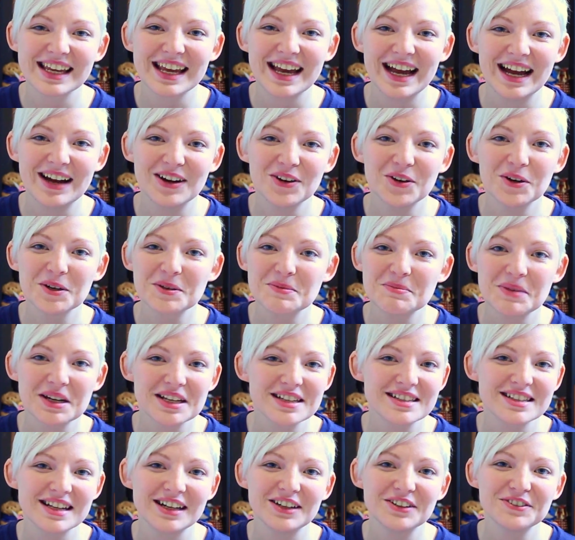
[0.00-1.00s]
it out on
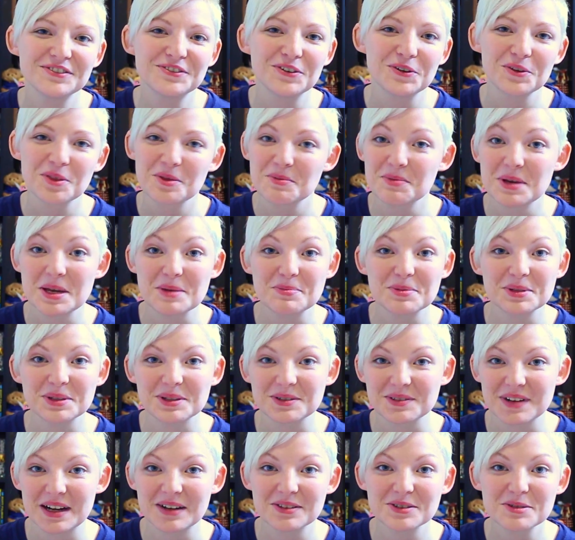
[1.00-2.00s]
myself or the people
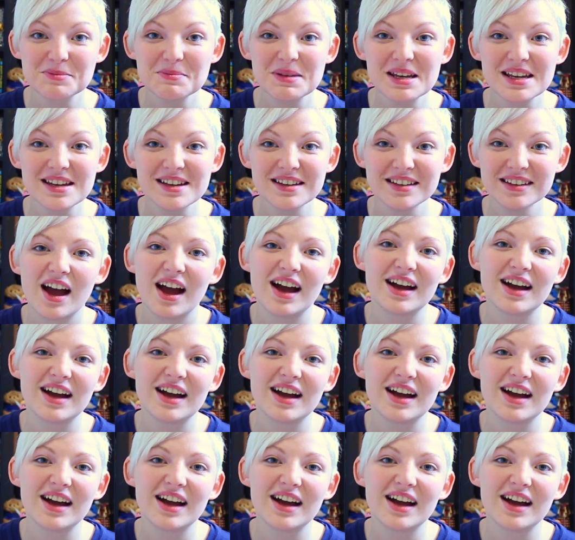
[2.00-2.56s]
around me.